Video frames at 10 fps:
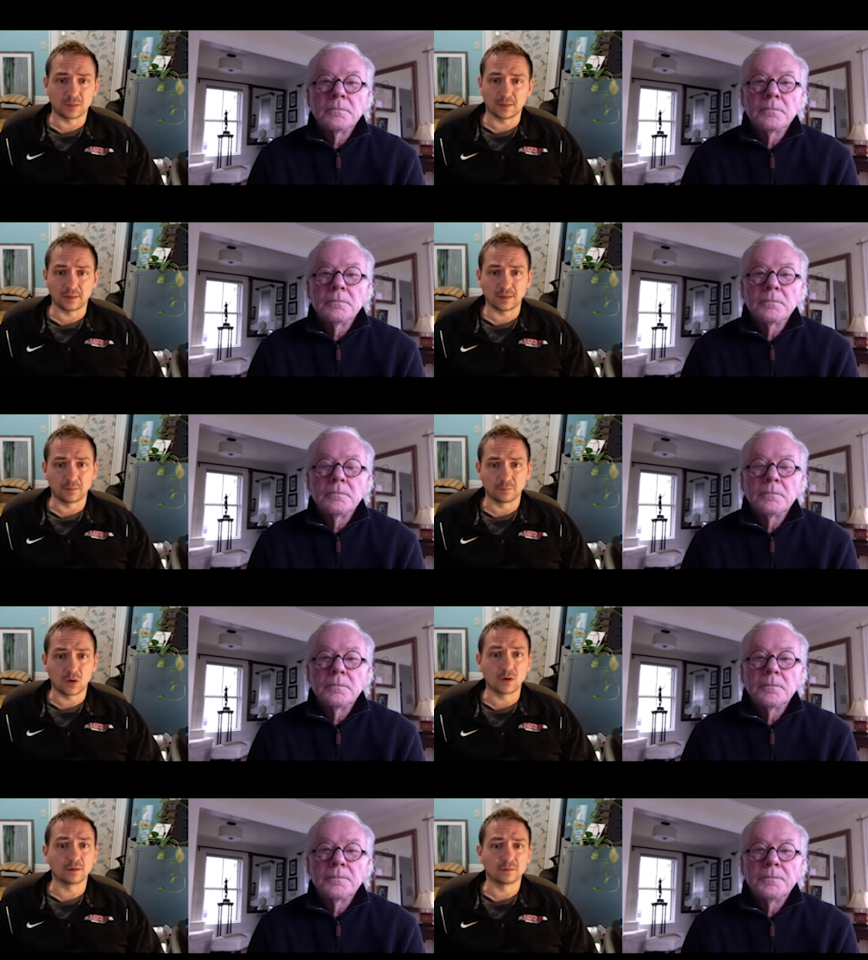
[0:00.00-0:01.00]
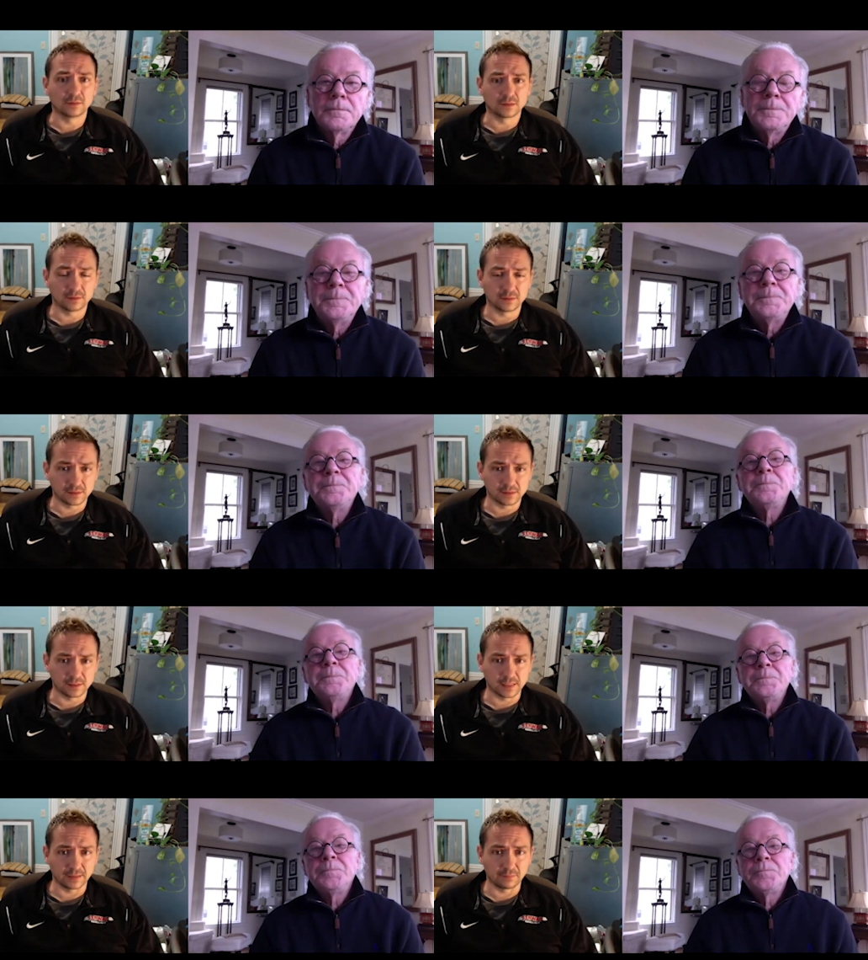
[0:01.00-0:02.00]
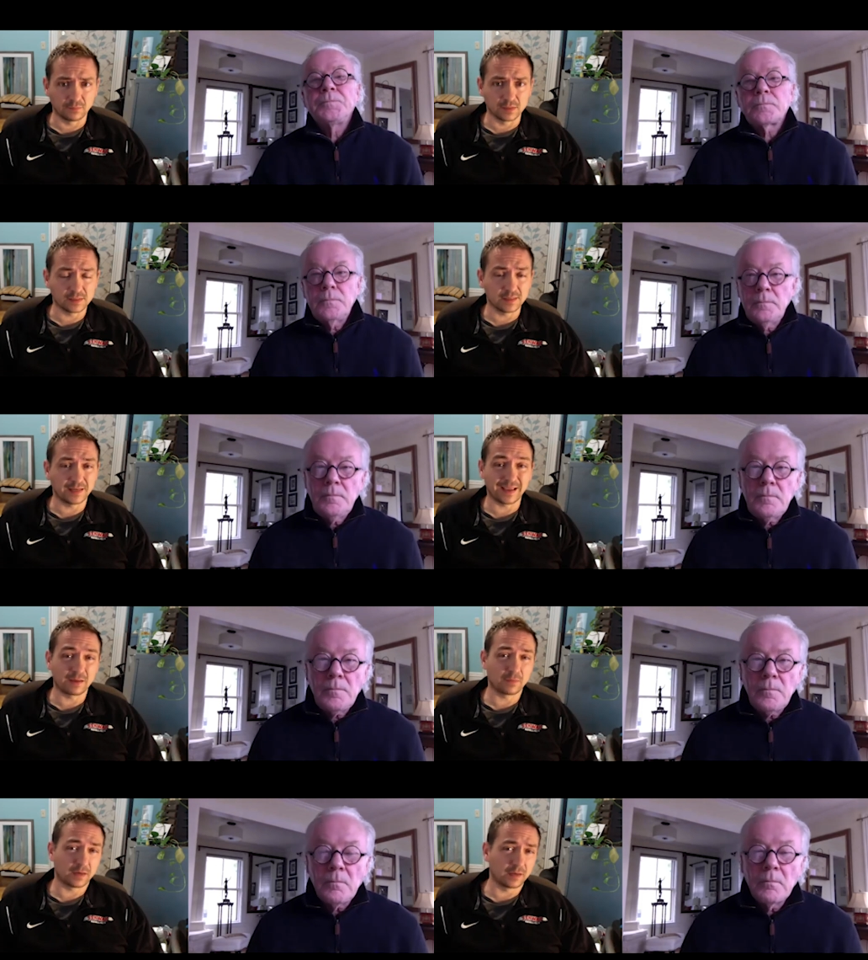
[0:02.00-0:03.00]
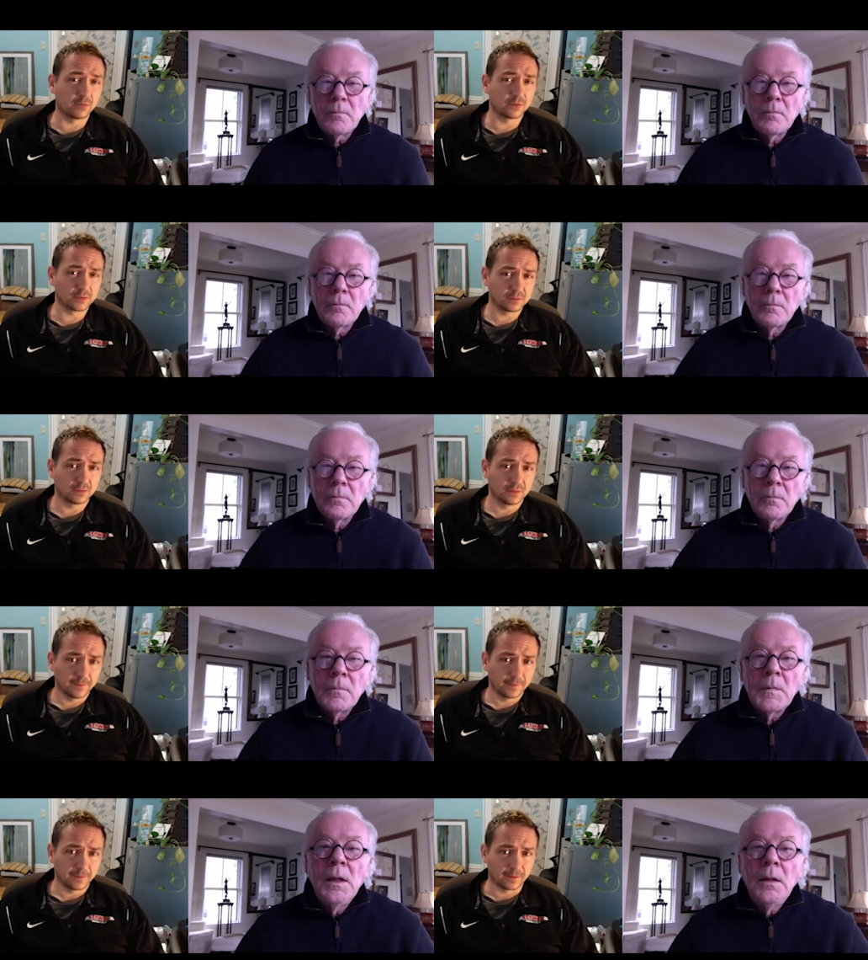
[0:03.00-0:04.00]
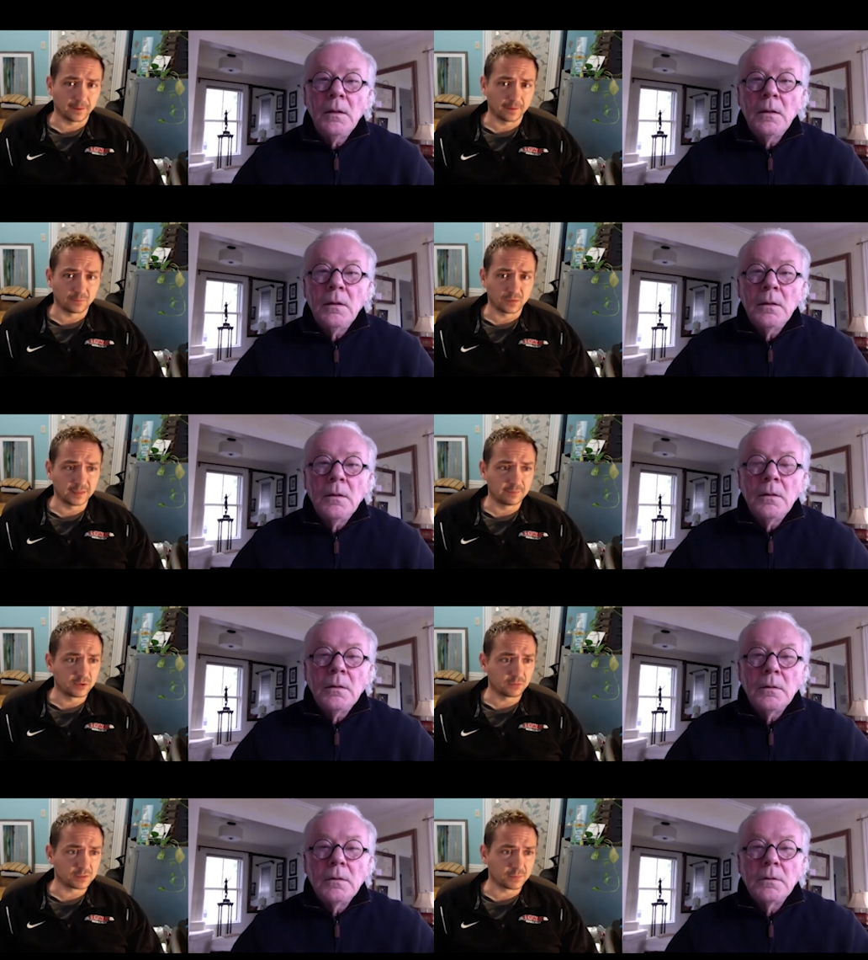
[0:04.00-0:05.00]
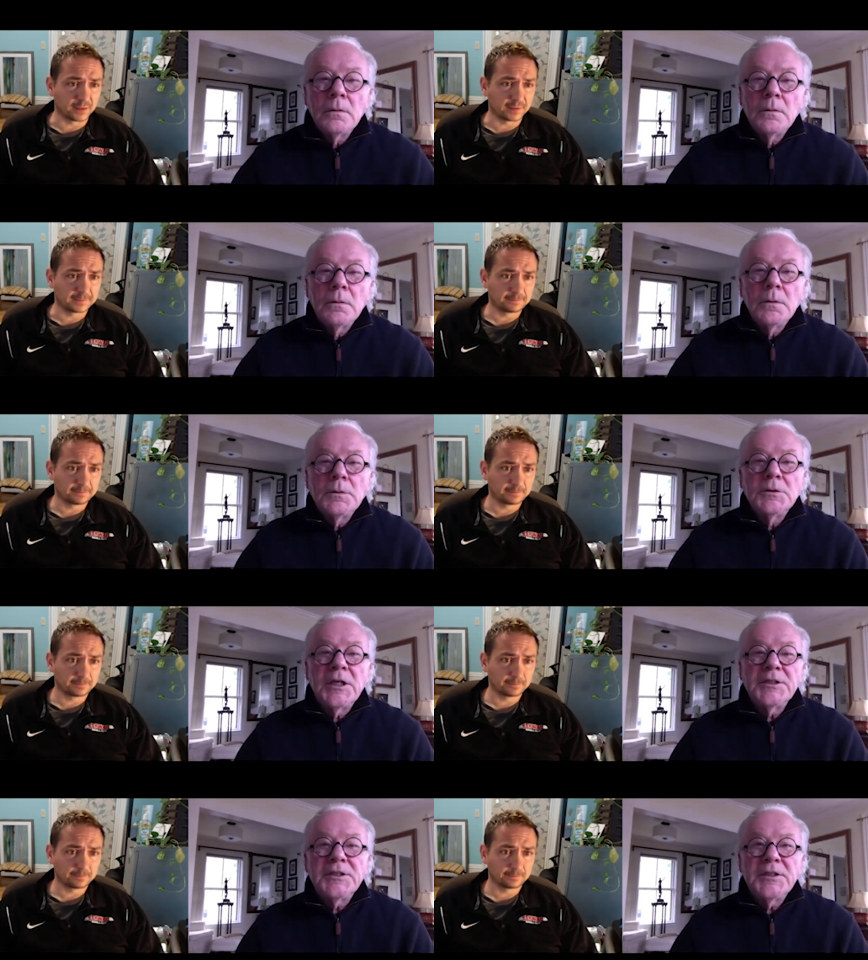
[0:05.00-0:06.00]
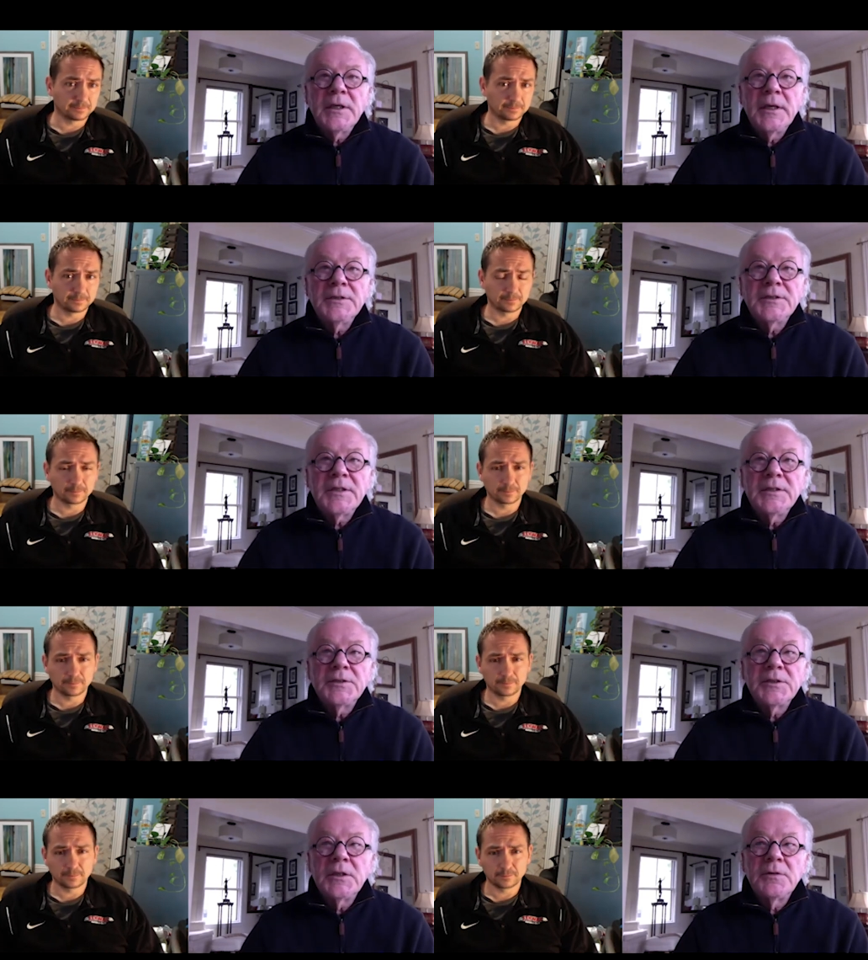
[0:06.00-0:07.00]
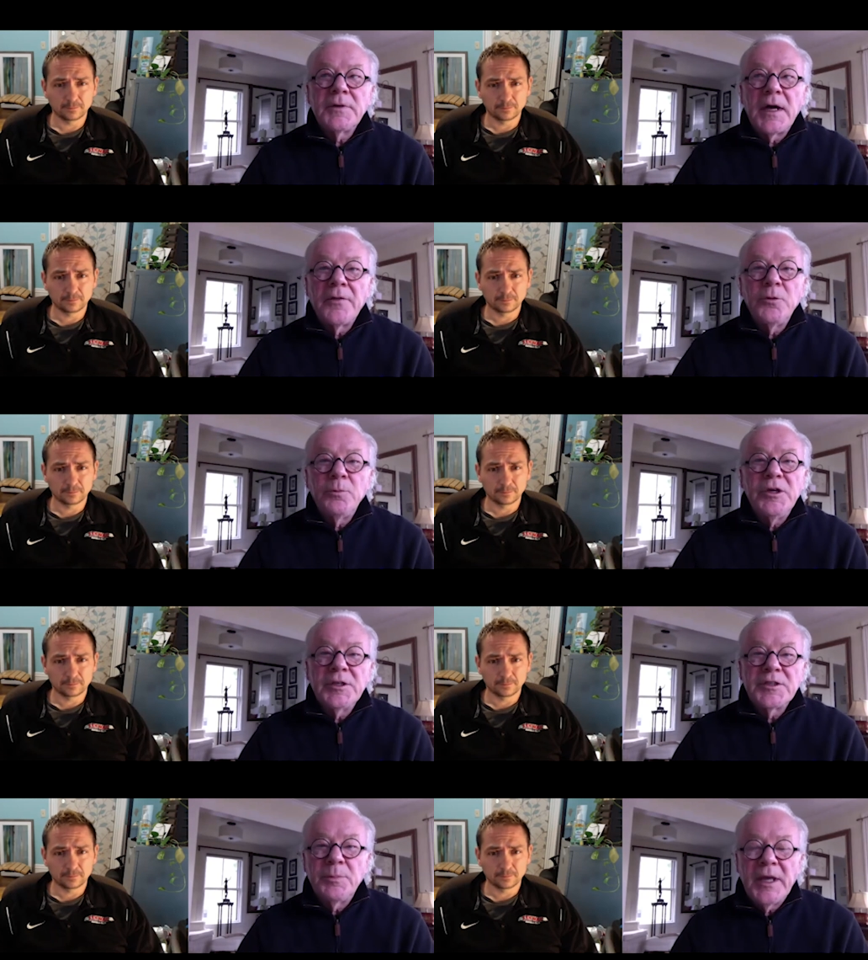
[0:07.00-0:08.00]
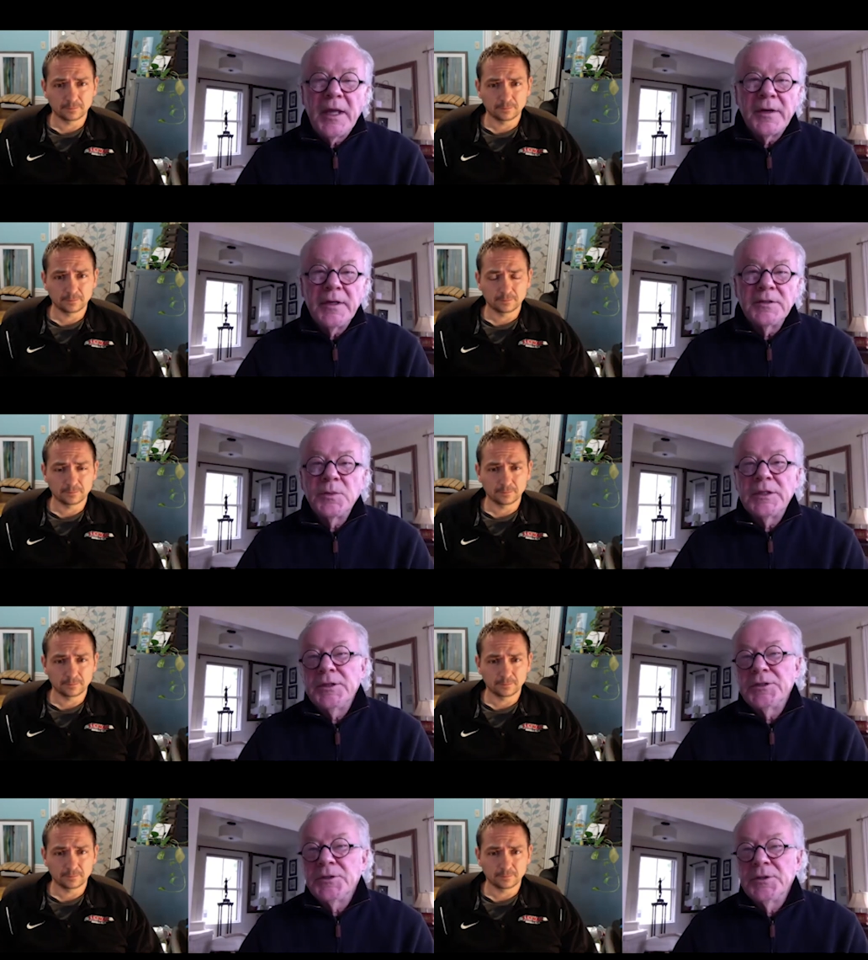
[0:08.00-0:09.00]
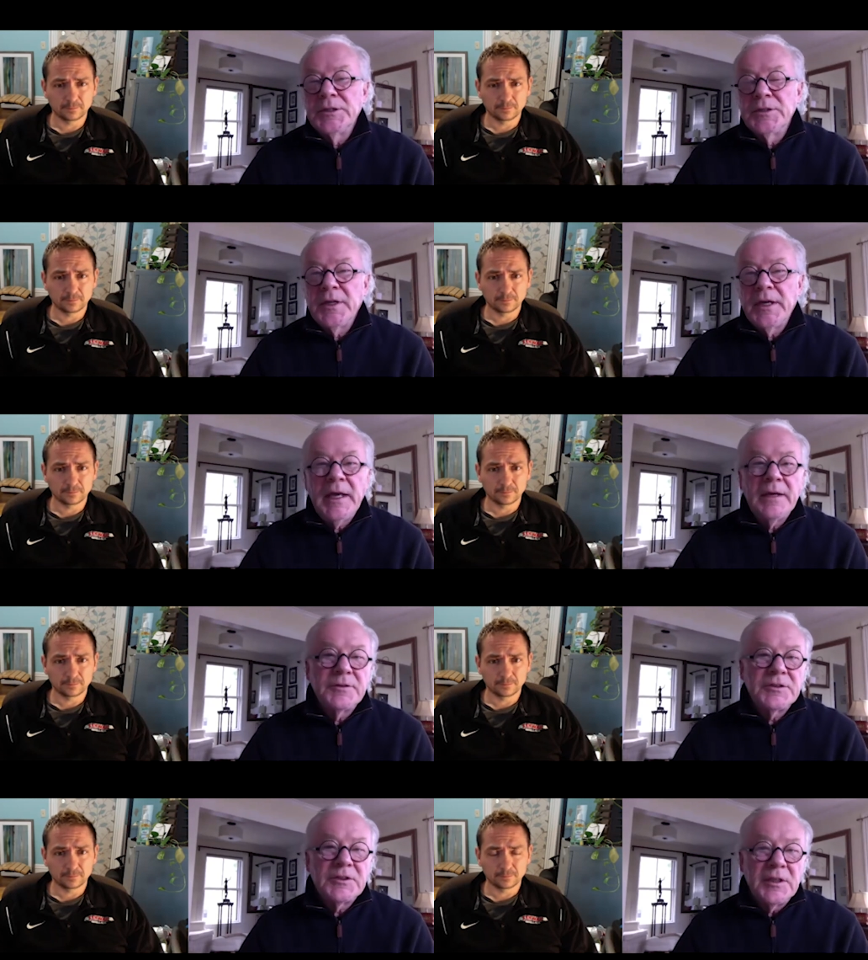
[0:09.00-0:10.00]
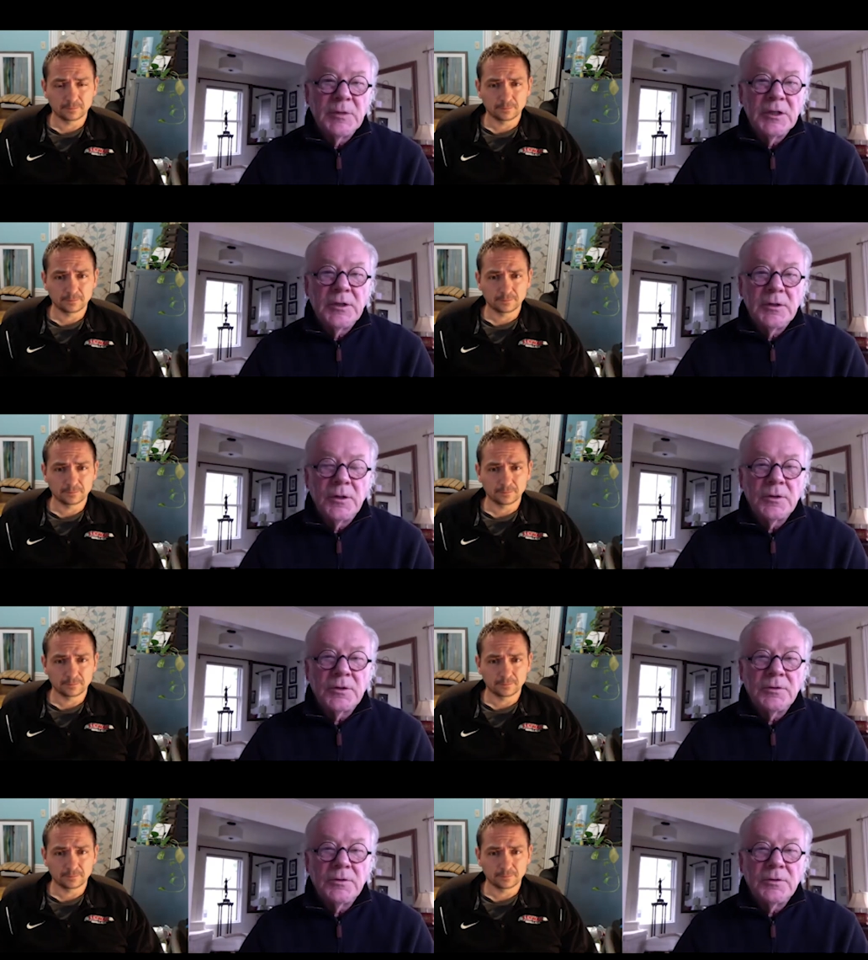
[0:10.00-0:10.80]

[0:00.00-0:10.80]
Speaker 1: I am heartened to see the city and my neighbors um, leap to respond.
Speaker 2: JT, any sense of other municipalities, what they're doing? Do they have similar local